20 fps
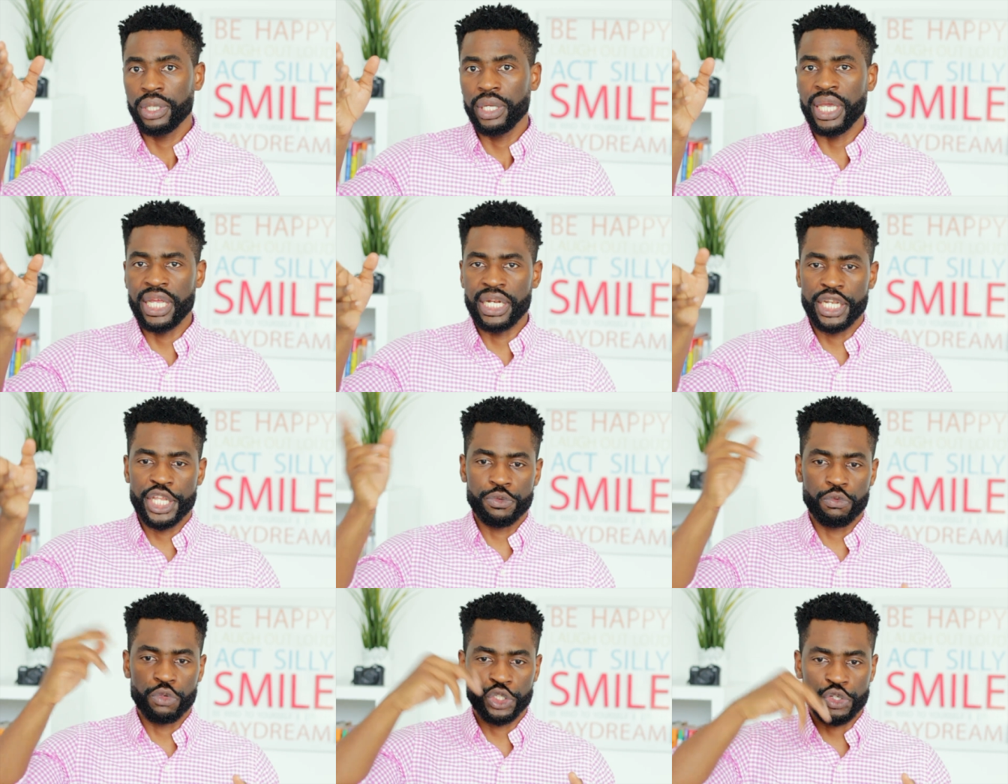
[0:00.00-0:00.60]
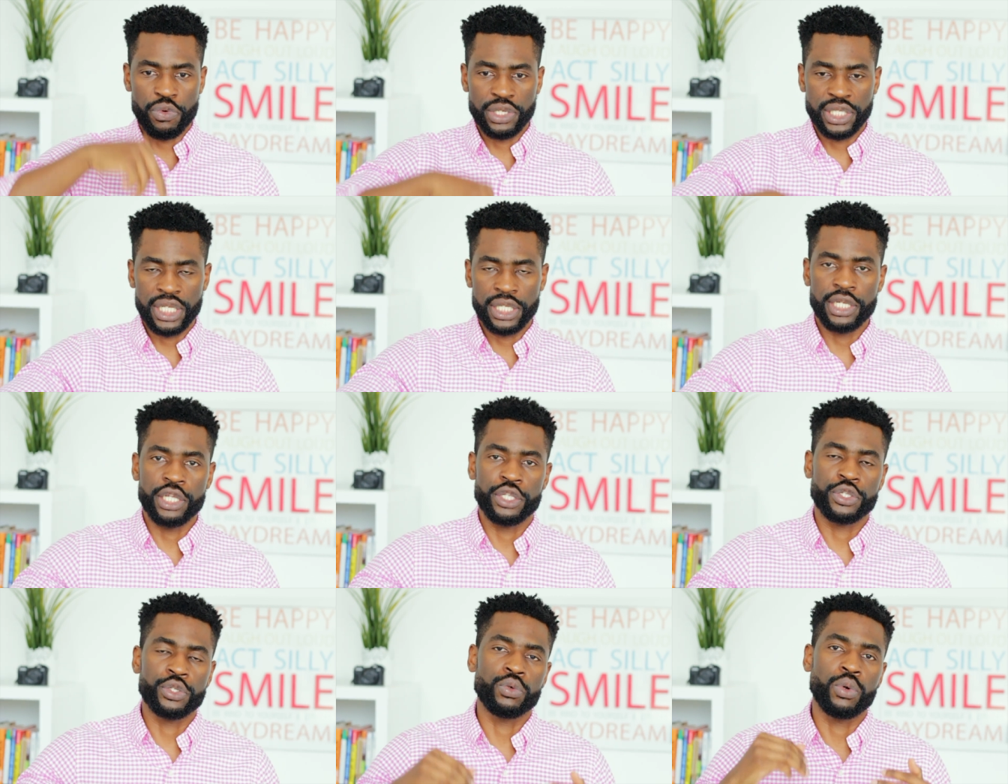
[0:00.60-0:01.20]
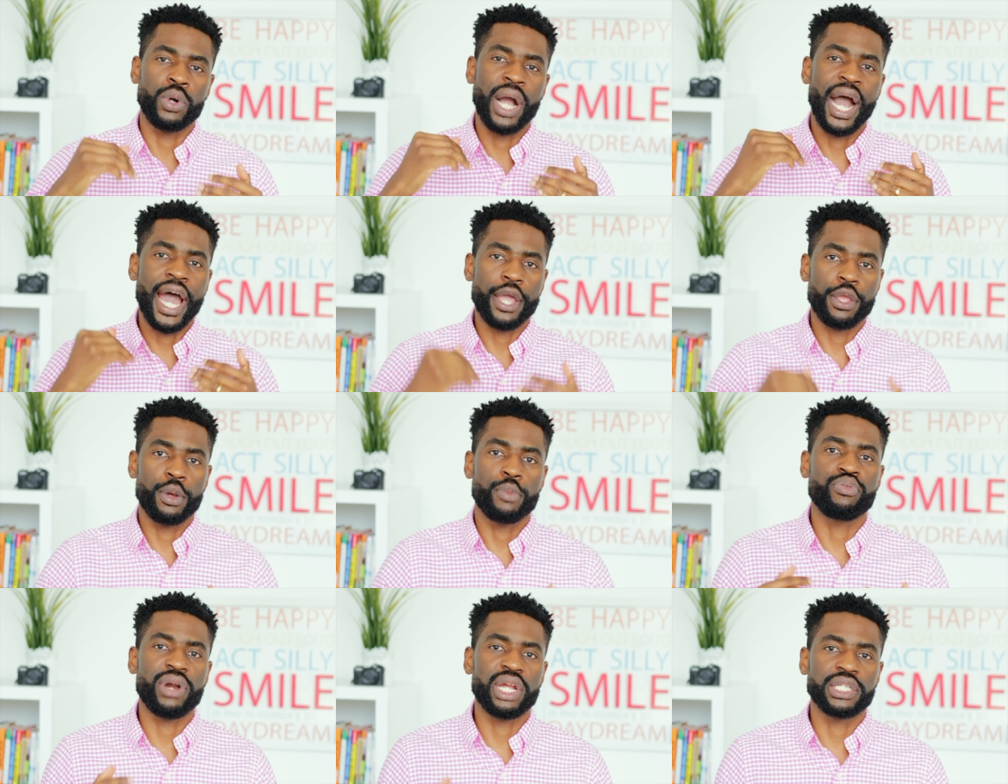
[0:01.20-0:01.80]
and this will translate into
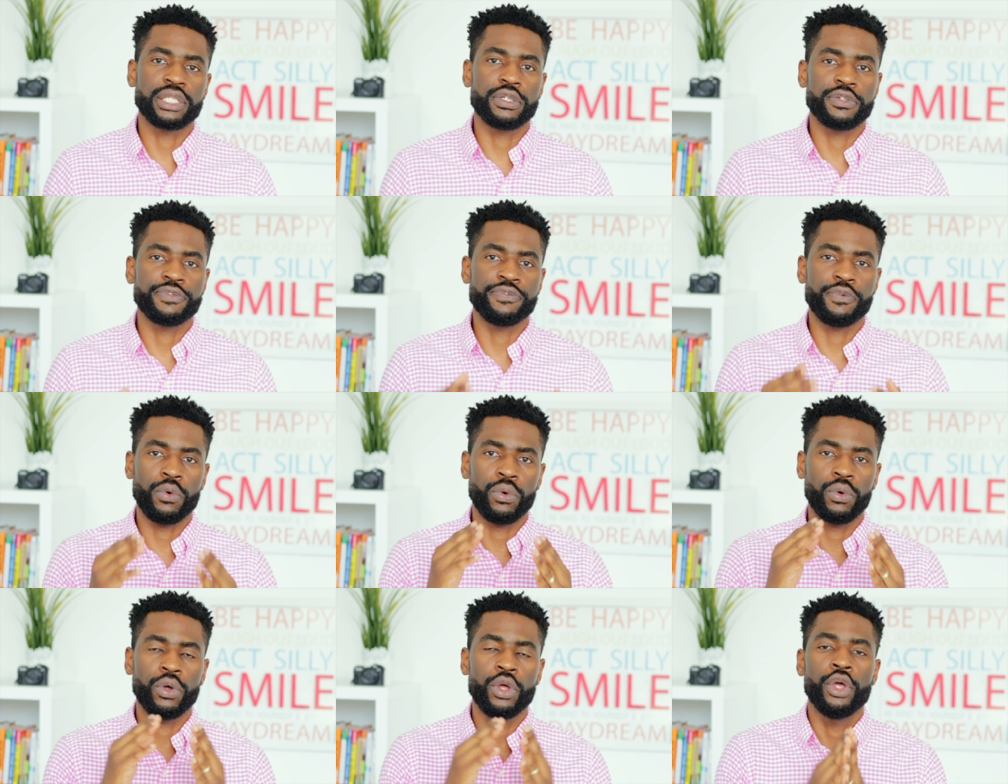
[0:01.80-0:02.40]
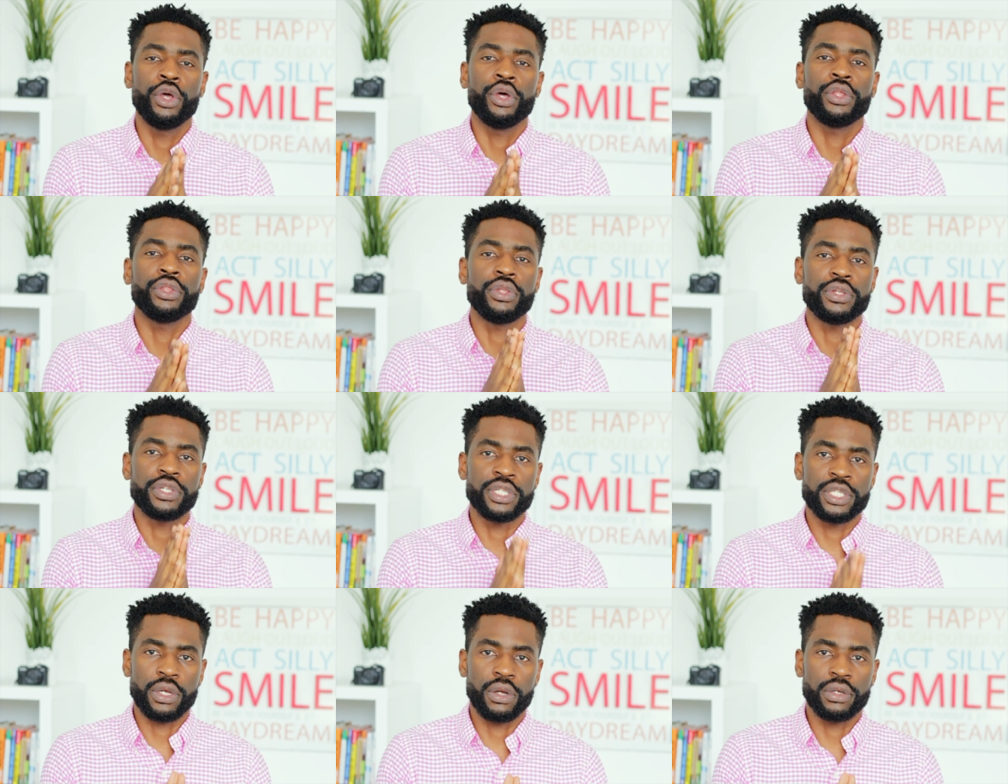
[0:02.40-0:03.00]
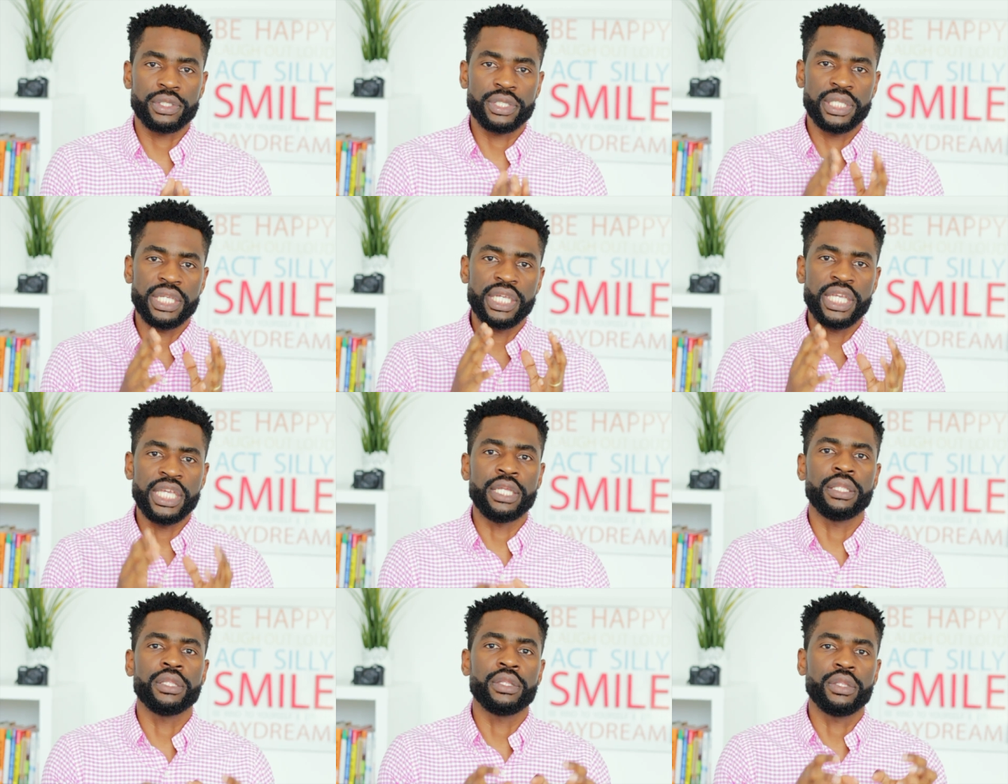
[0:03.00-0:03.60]
higher prices for the stocks
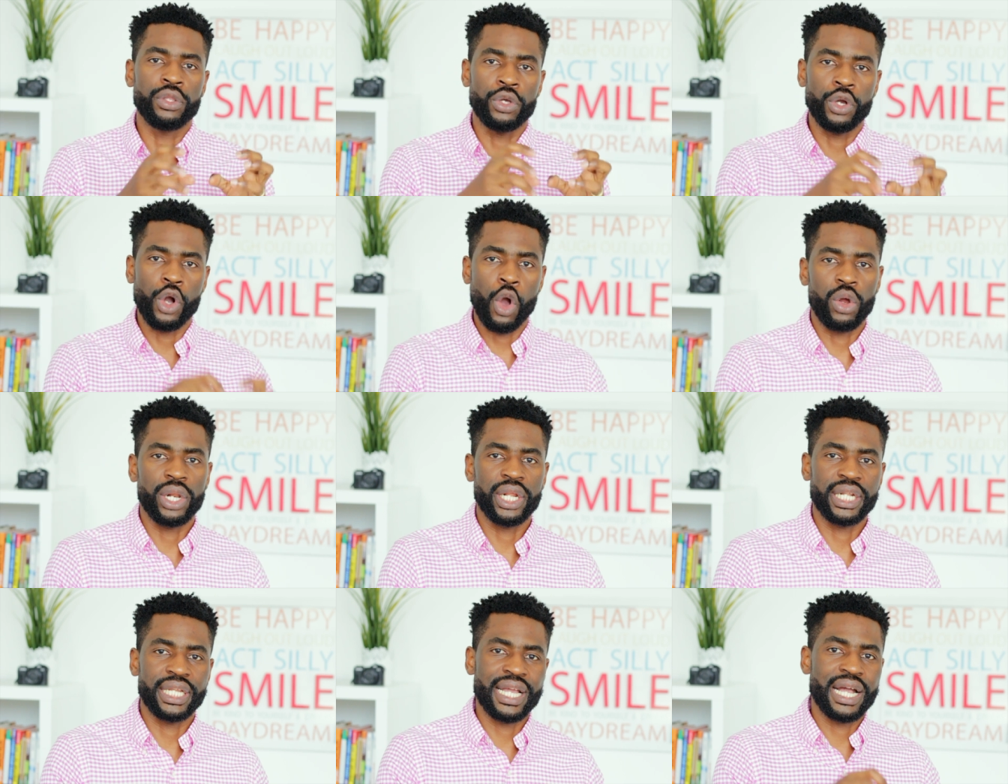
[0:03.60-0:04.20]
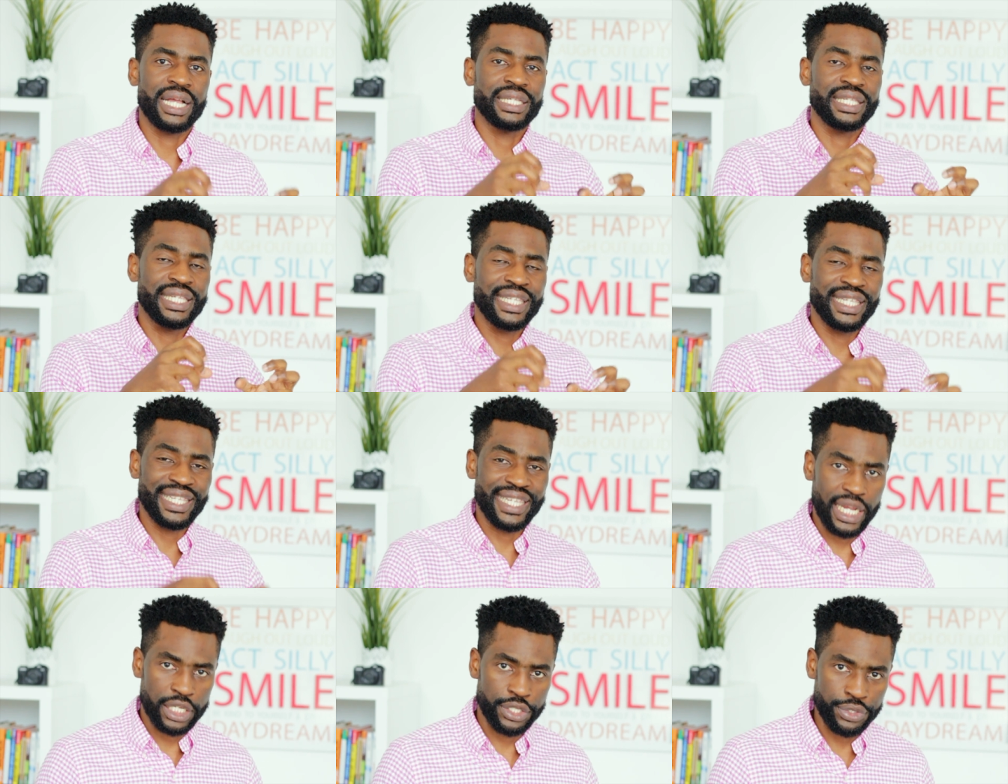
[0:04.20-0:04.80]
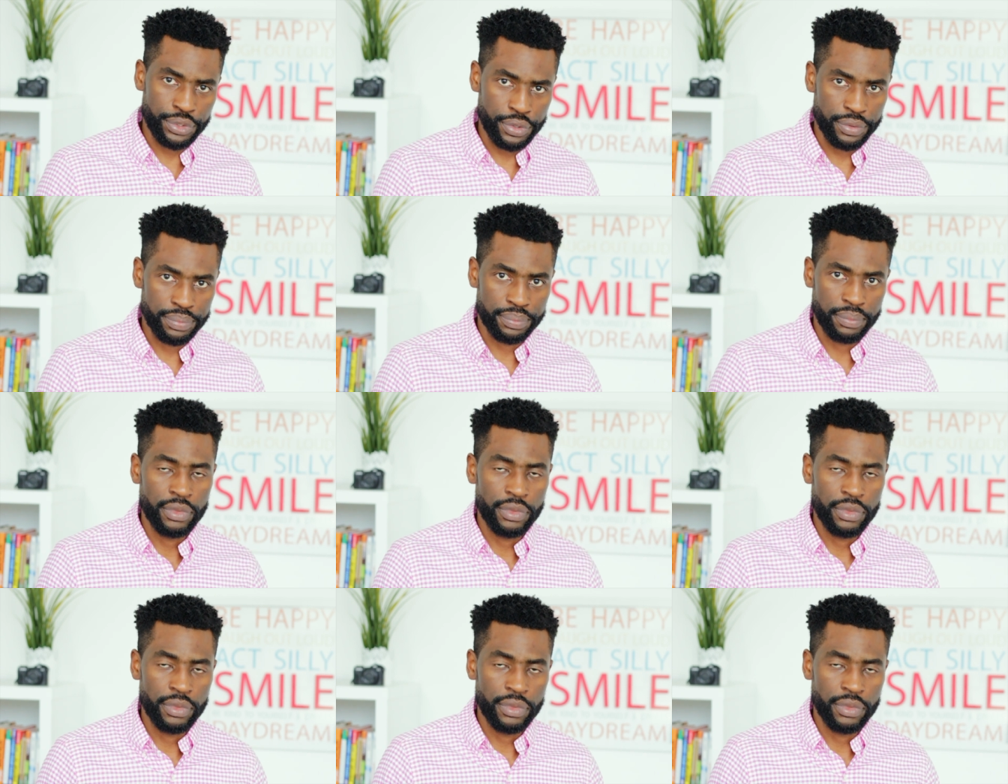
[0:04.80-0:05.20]
in the oil and gas sector.